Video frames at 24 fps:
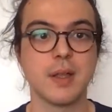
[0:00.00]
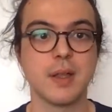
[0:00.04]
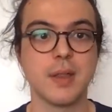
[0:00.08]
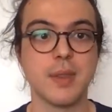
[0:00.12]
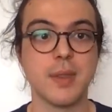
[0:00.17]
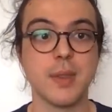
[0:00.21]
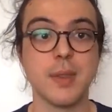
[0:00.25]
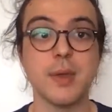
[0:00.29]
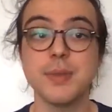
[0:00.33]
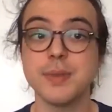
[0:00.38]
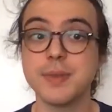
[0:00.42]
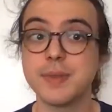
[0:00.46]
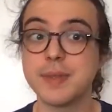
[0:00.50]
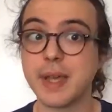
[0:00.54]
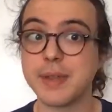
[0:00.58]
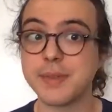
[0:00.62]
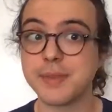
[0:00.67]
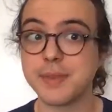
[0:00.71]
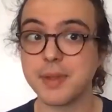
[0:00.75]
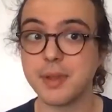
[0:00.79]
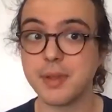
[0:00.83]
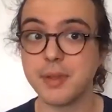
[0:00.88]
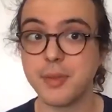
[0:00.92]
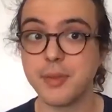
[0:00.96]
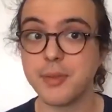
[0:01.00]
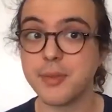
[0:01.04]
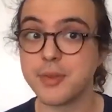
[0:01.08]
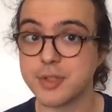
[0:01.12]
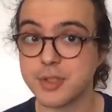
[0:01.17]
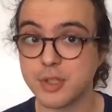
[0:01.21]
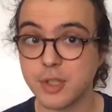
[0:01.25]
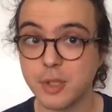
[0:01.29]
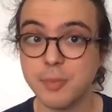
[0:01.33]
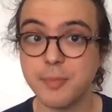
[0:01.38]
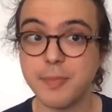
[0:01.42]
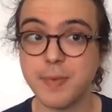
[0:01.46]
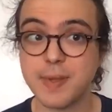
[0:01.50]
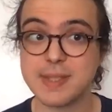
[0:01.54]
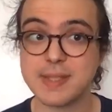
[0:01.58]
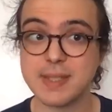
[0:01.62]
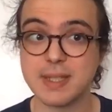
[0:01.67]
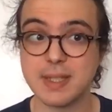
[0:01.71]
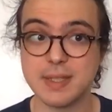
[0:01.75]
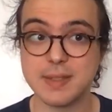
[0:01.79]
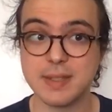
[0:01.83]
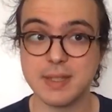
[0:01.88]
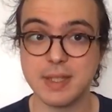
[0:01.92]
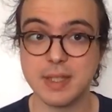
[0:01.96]
Note that the scope
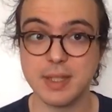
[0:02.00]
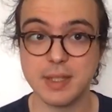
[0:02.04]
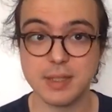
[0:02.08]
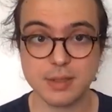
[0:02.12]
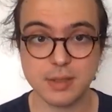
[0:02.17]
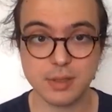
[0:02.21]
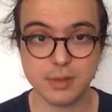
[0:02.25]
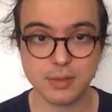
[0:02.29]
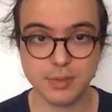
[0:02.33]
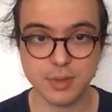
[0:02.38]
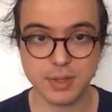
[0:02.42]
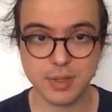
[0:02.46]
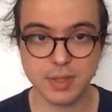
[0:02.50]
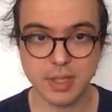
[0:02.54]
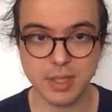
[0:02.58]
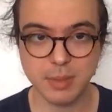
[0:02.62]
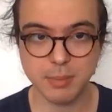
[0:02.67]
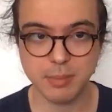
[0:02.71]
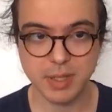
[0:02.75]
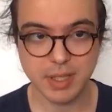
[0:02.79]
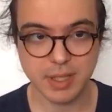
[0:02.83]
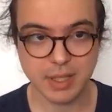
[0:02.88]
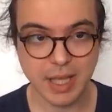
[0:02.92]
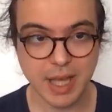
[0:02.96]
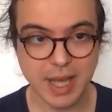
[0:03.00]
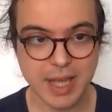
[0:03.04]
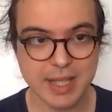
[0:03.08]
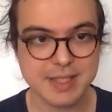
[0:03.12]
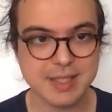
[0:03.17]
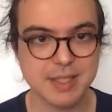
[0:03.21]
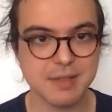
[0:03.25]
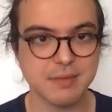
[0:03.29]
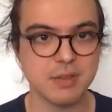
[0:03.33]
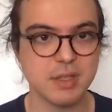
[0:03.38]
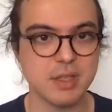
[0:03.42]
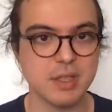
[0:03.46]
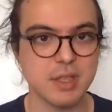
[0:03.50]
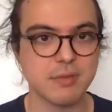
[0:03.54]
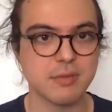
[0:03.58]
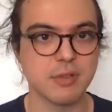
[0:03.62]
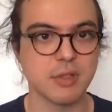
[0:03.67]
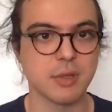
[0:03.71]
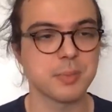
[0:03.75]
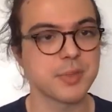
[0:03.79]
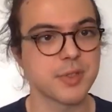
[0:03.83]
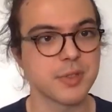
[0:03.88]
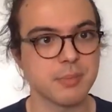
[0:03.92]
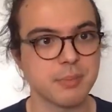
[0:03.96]
facility is currently being actively
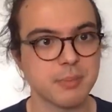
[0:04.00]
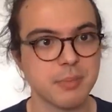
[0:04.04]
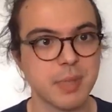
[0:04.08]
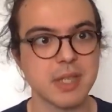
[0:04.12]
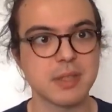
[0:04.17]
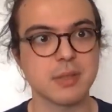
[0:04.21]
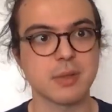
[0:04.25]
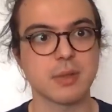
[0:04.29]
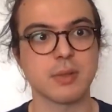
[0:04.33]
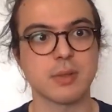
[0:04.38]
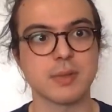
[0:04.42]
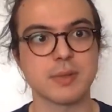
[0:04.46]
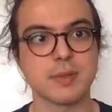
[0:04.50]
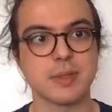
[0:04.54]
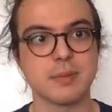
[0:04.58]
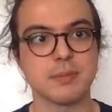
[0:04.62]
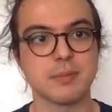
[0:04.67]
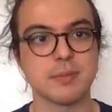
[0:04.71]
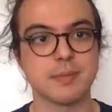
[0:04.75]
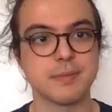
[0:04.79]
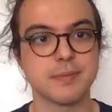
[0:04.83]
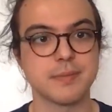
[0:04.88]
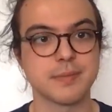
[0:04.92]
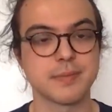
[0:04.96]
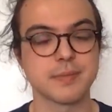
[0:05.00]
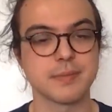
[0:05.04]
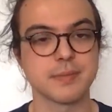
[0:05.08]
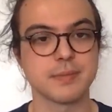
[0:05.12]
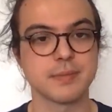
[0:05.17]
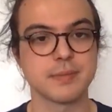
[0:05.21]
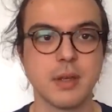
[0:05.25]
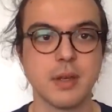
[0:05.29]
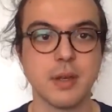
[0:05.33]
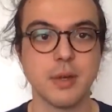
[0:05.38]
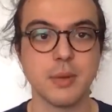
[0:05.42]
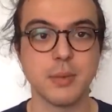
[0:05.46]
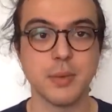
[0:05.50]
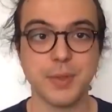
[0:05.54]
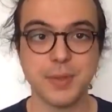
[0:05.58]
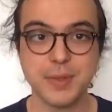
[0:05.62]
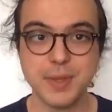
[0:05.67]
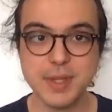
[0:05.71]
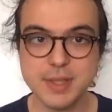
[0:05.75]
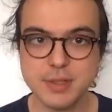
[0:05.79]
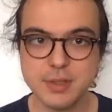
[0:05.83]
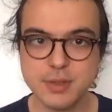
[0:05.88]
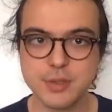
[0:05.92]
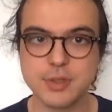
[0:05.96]
developed by the core team. With
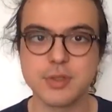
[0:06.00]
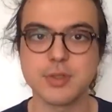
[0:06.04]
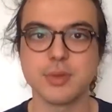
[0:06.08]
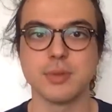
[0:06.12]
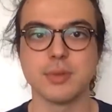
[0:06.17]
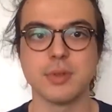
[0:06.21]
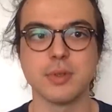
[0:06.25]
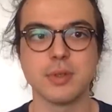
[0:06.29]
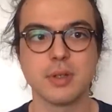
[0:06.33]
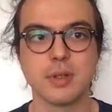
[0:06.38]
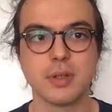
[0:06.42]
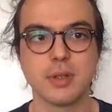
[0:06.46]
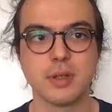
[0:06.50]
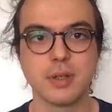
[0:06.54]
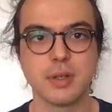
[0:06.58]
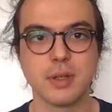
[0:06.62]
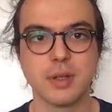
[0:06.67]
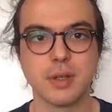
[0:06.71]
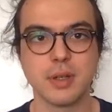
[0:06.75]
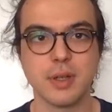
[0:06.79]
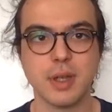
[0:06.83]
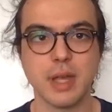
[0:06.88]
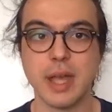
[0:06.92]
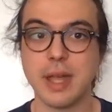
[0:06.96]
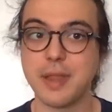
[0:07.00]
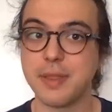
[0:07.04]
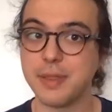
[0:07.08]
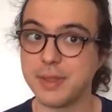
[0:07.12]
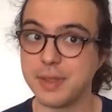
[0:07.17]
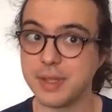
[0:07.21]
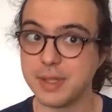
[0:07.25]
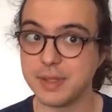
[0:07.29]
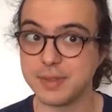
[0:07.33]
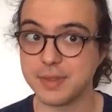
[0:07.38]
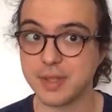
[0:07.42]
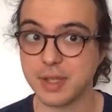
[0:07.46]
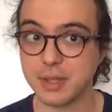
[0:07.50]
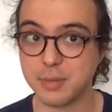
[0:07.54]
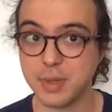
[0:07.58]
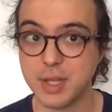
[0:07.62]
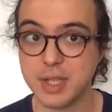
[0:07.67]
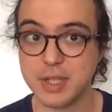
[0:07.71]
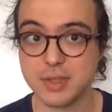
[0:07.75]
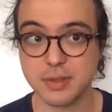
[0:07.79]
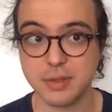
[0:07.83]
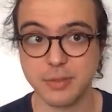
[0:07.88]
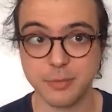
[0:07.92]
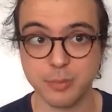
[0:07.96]
this new tool and the
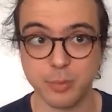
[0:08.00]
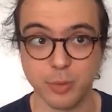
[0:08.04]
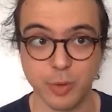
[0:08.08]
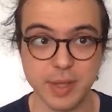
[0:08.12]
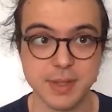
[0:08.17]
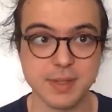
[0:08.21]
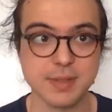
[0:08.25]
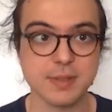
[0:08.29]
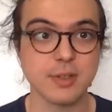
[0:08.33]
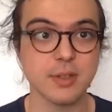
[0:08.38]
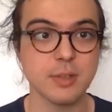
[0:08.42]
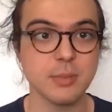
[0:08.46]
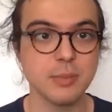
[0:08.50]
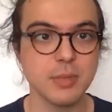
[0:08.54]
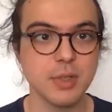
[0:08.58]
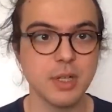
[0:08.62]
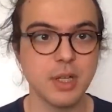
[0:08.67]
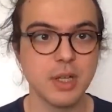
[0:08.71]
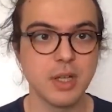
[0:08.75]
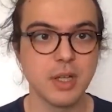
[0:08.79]
integration of Brainstorm,